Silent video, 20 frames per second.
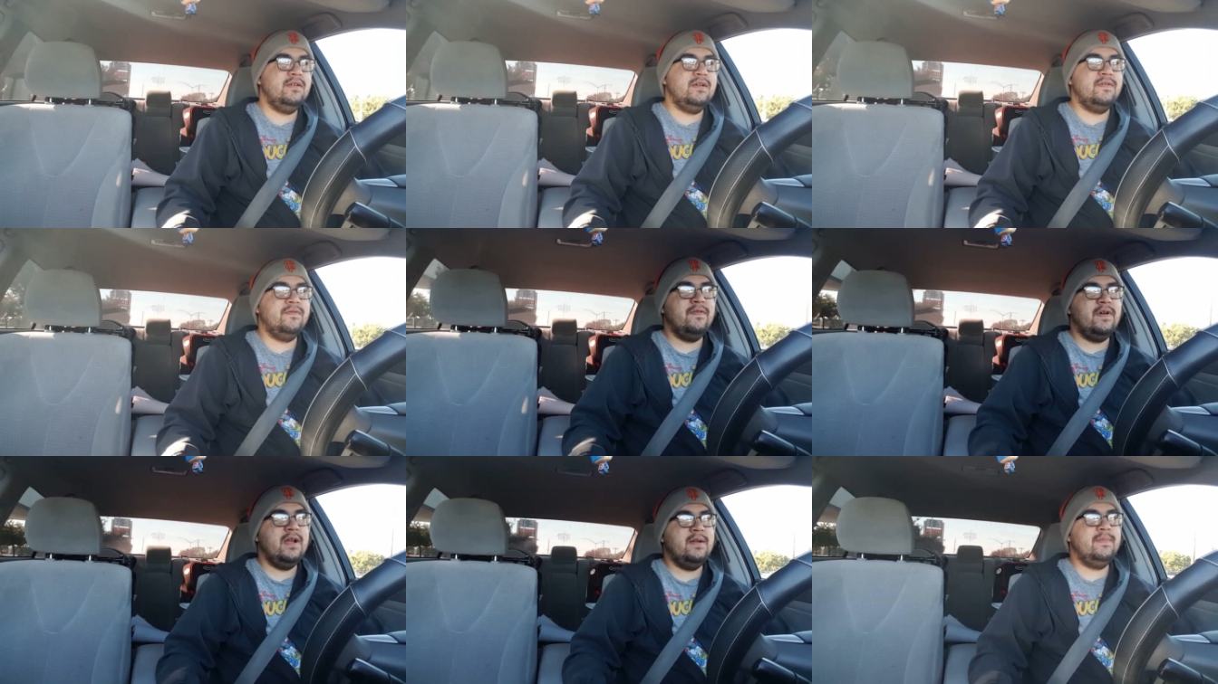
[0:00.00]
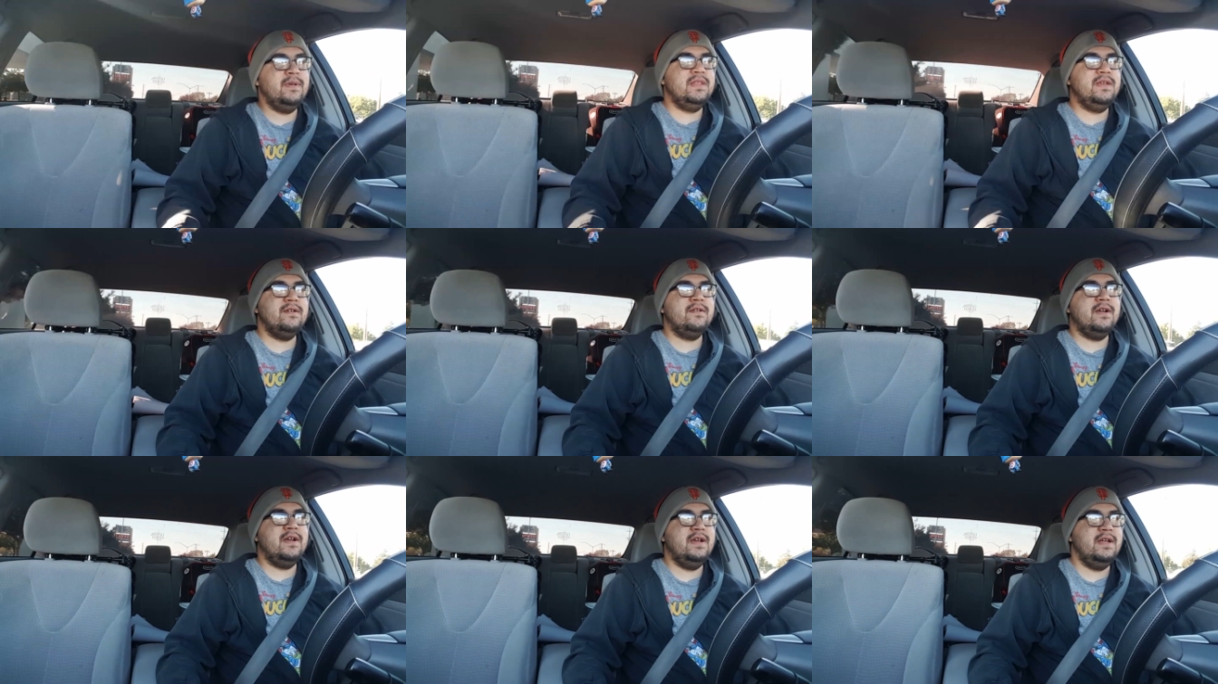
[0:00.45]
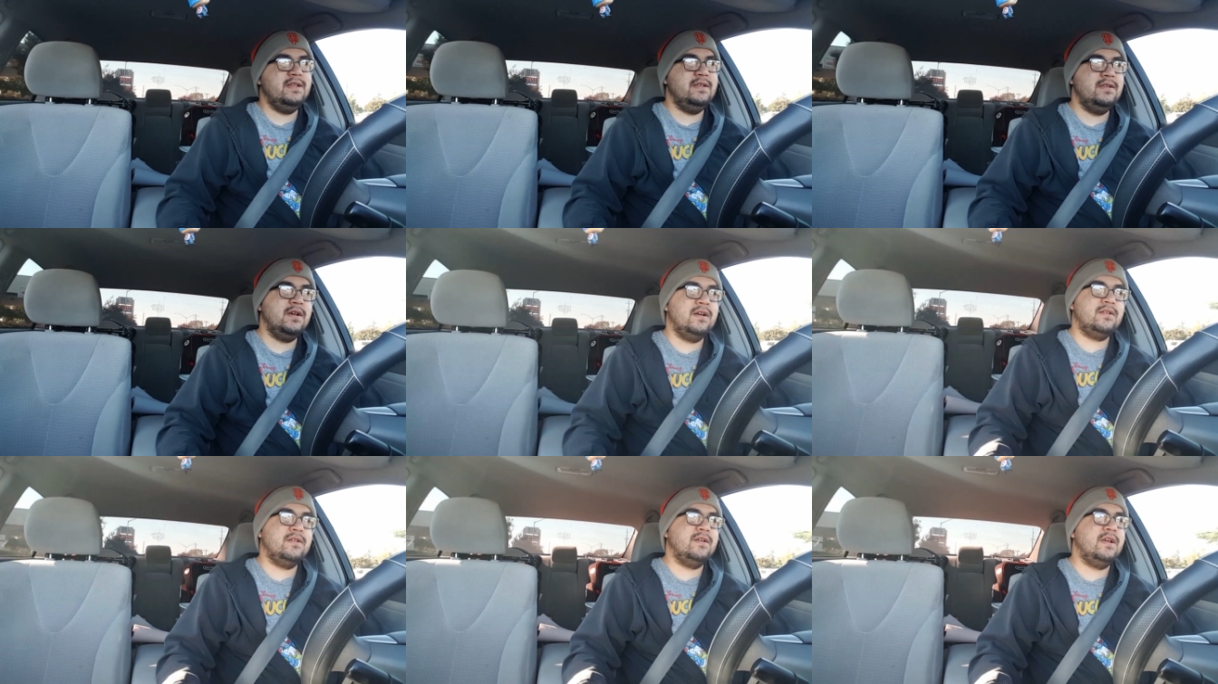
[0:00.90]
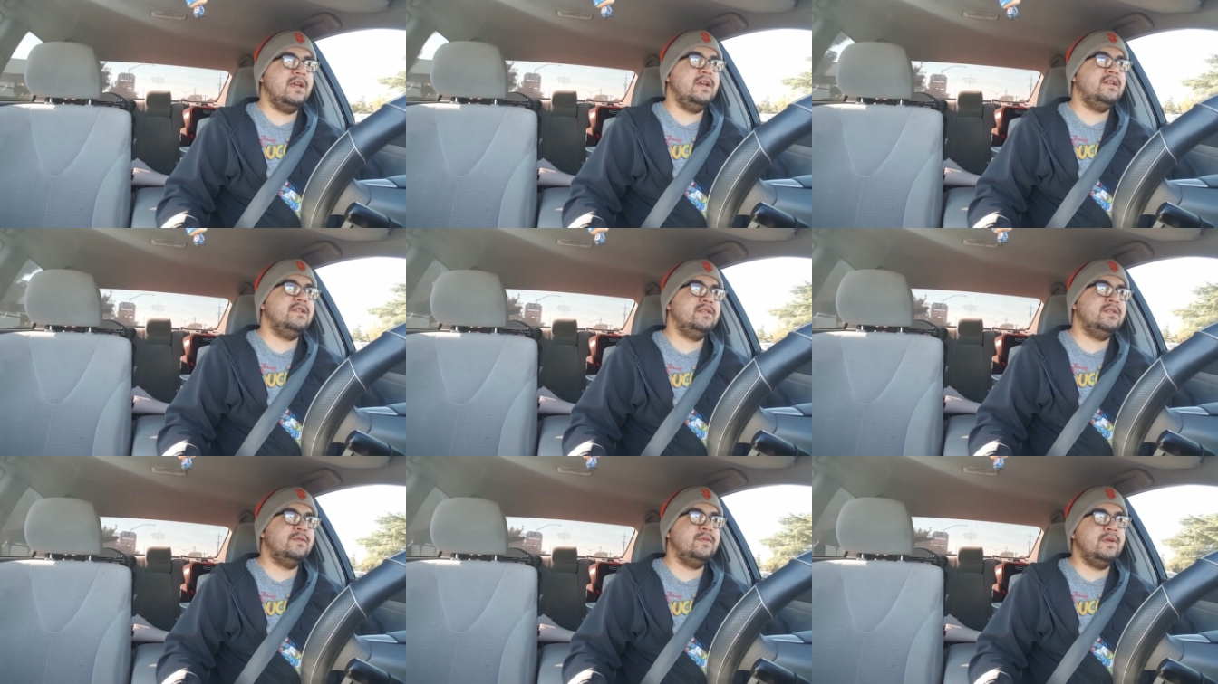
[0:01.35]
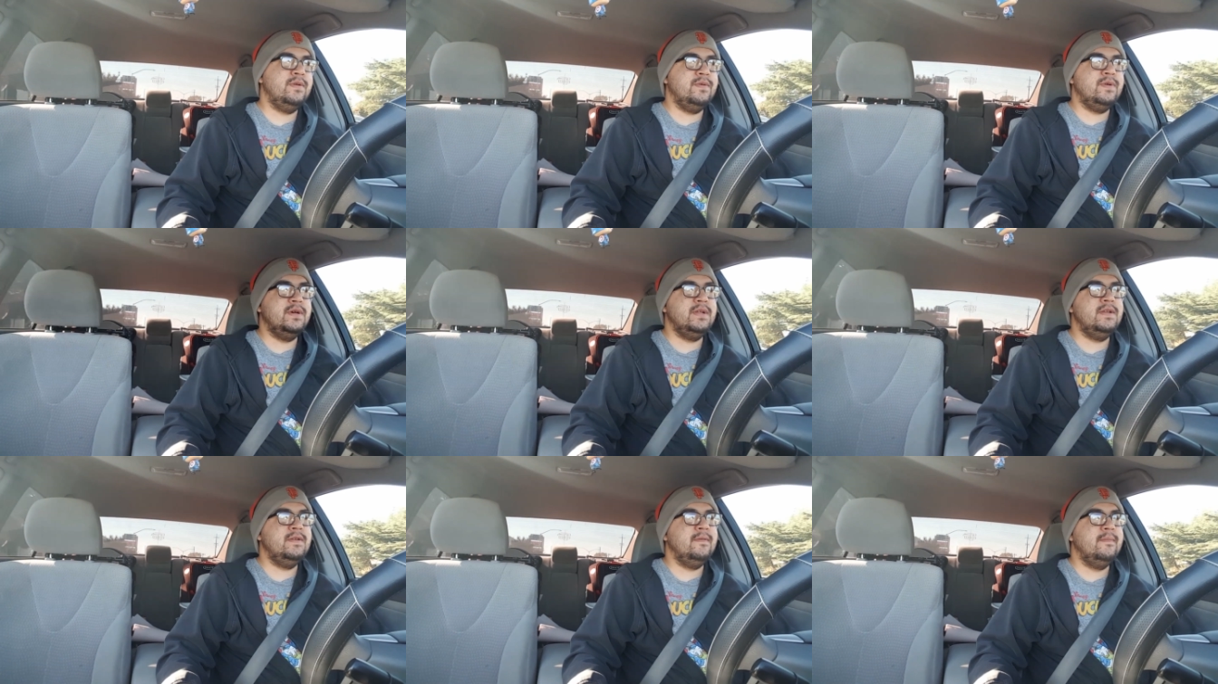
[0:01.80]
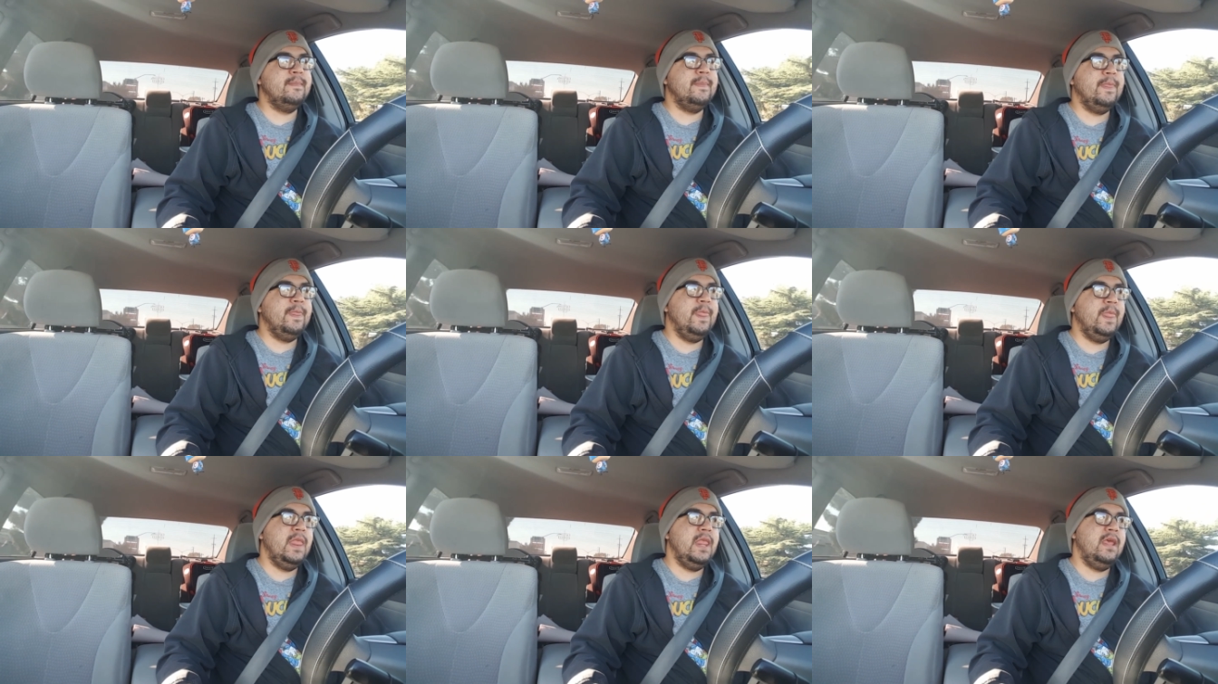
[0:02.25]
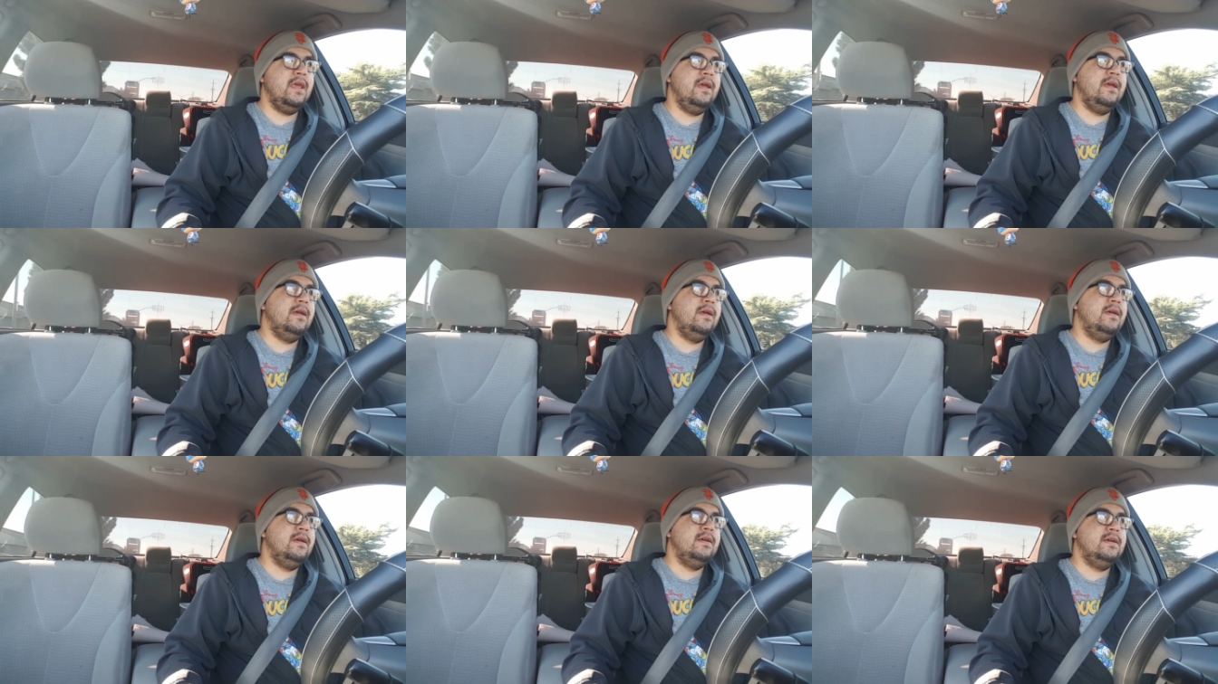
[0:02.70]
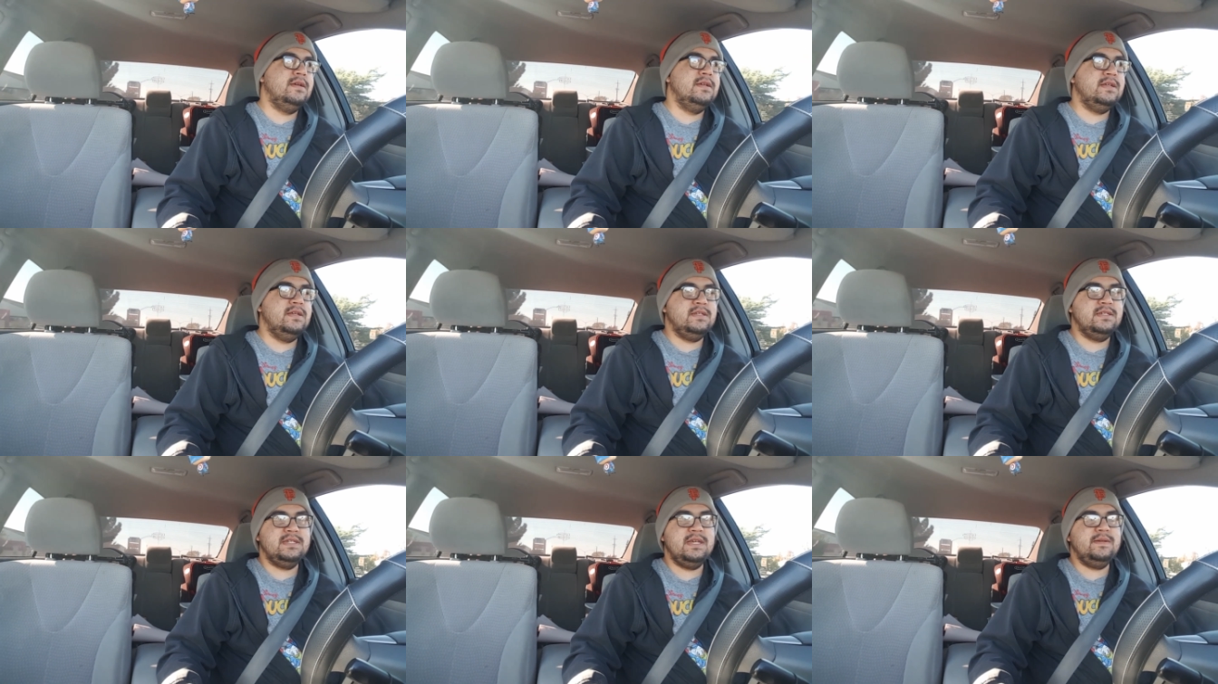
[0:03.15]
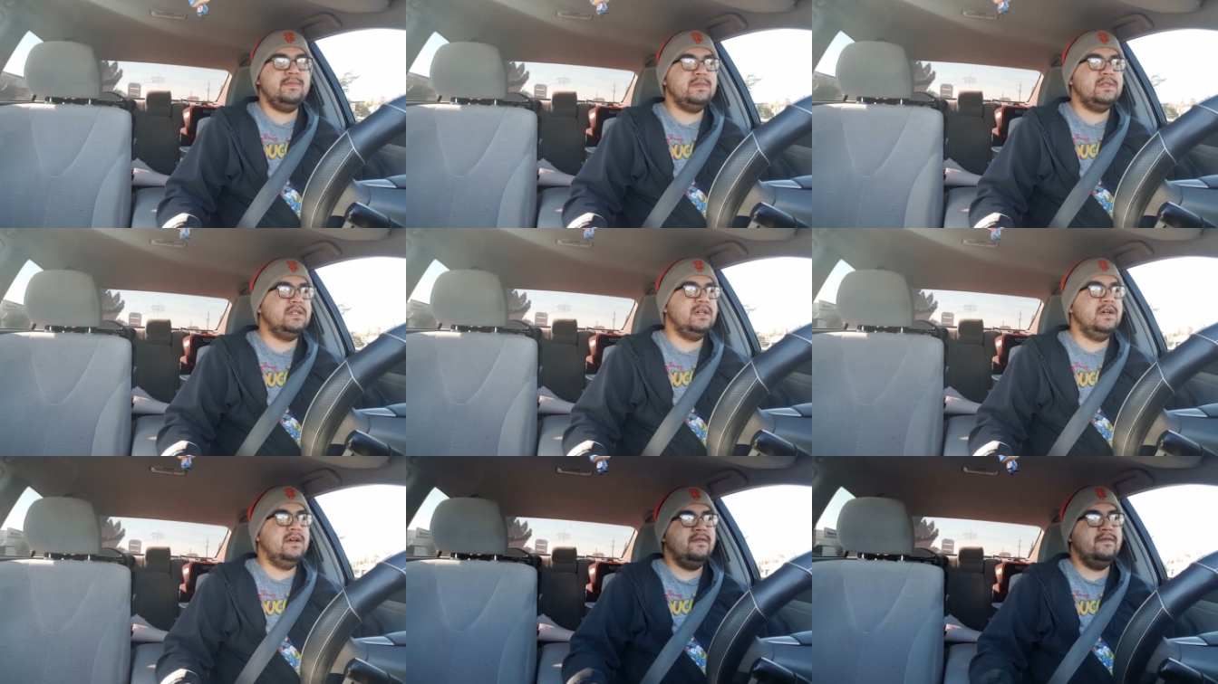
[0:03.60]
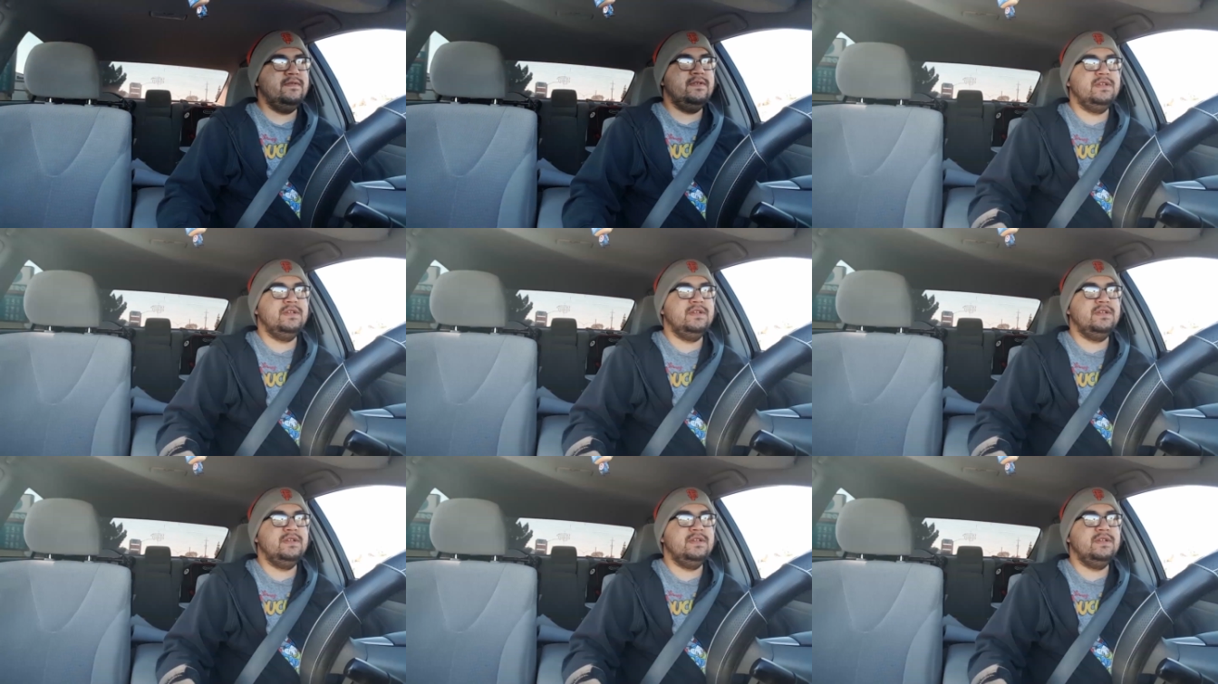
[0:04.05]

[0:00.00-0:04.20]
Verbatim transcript: You can find me there at Dr. Chaos 21. The same stuff.